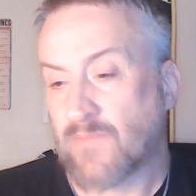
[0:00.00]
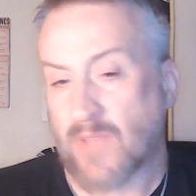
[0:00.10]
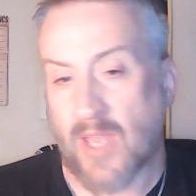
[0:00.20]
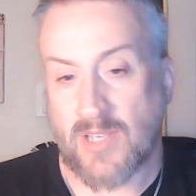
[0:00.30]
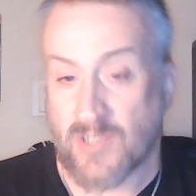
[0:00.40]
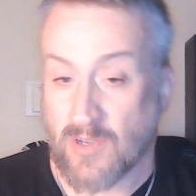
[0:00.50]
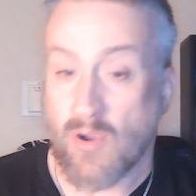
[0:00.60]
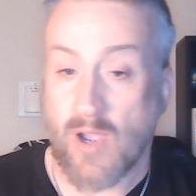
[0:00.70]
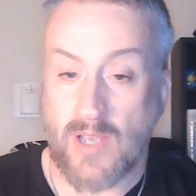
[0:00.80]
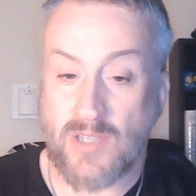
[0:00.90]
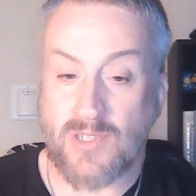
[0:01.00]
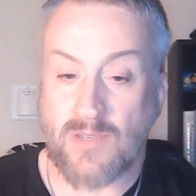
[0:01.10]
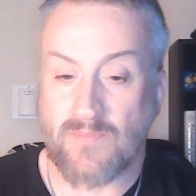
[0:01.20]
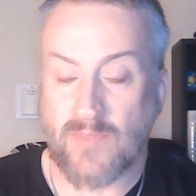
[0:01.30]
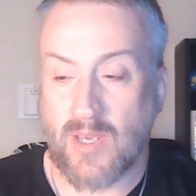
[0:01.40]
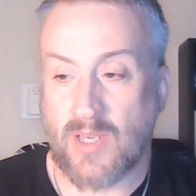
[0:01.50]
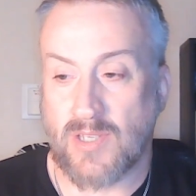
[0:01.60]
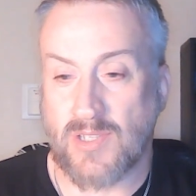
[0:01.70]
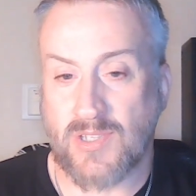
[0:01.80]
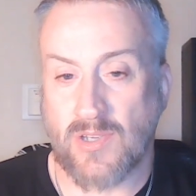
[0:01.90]
as the Christ.
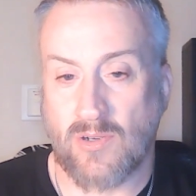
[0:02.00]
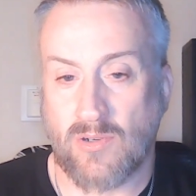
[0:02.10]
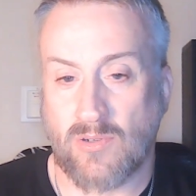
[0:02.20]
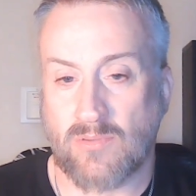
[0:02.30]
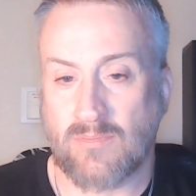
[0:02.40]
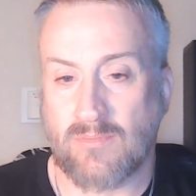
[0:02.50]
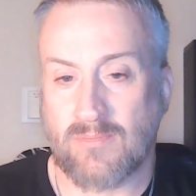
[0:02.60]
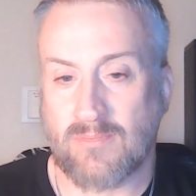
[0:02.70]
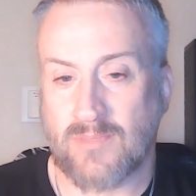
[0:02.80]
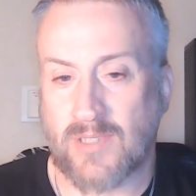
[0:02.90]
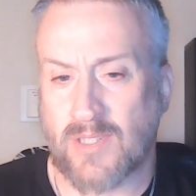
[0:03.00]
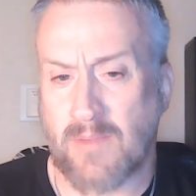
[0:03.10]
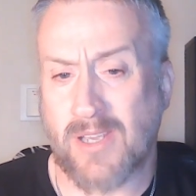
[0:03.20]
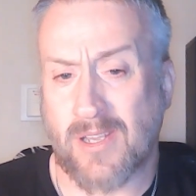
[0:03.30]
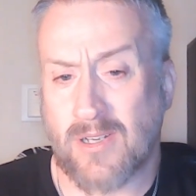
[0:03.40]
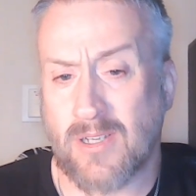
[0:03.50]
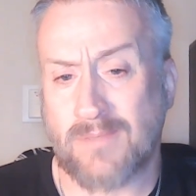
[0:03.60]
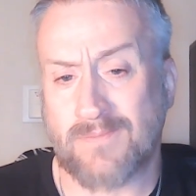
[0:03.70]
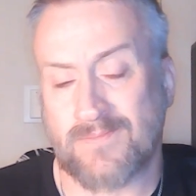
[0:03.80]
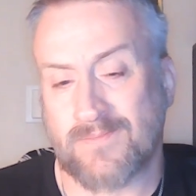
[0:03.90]
And so, did they make it up?